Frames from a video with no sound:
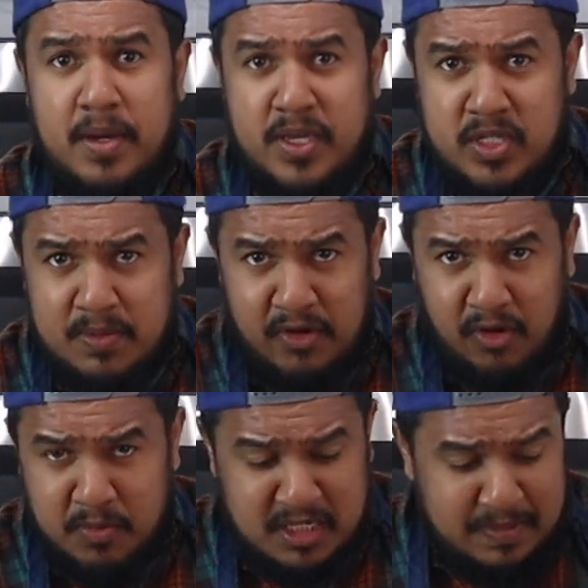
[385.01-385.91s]
by using my
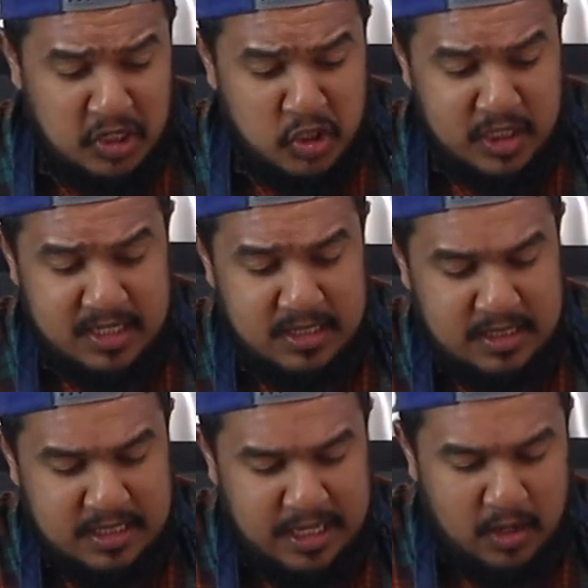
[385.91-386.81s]
rubber spatula
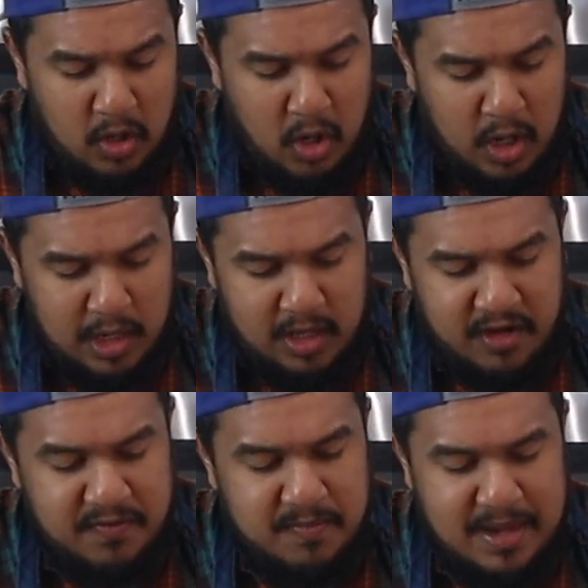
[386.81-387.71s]
to get all
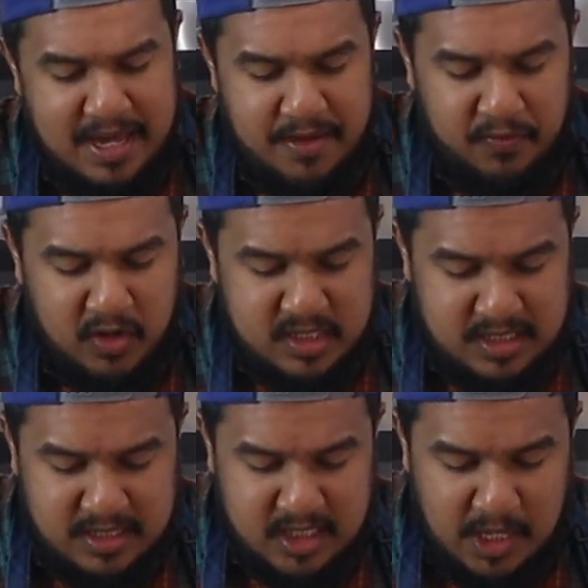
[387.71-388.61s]
of my
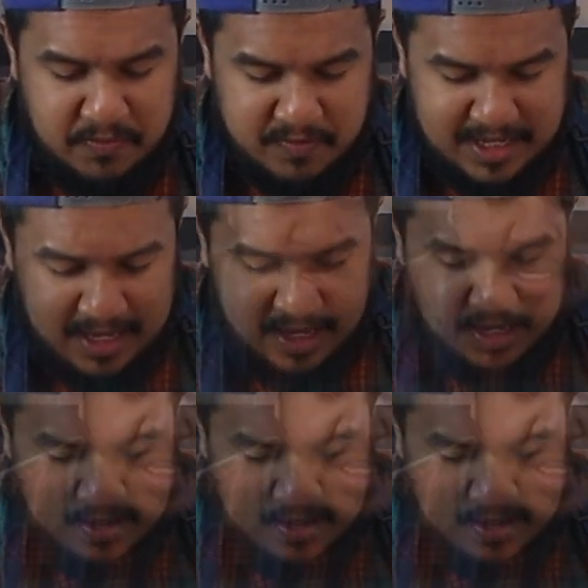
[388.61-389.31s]
frosting on top of my cake.